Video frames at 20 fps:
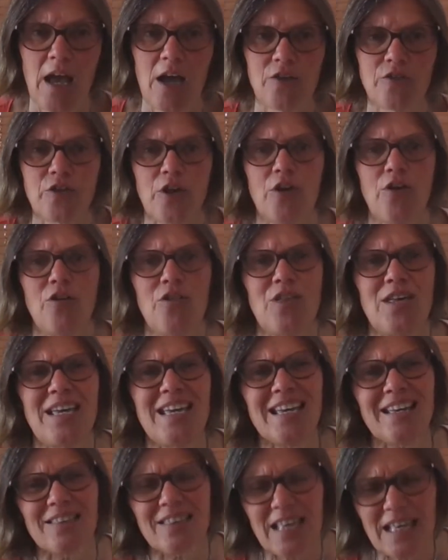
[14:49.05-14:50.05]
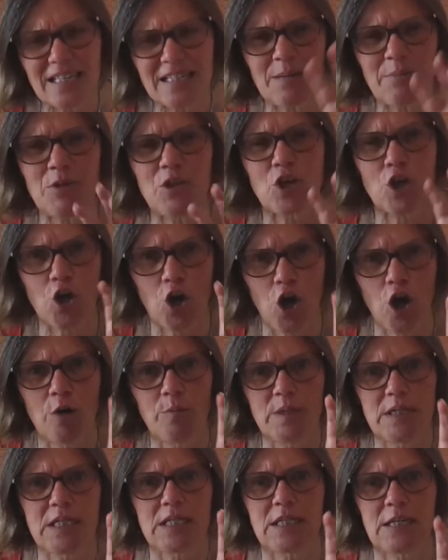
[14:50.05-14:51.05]
So there's some of the
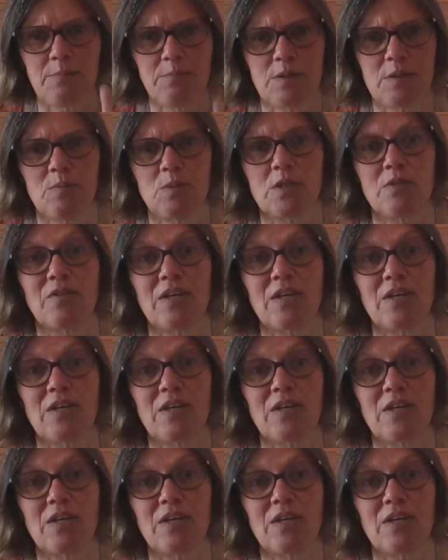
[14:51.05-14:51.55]
common symptoms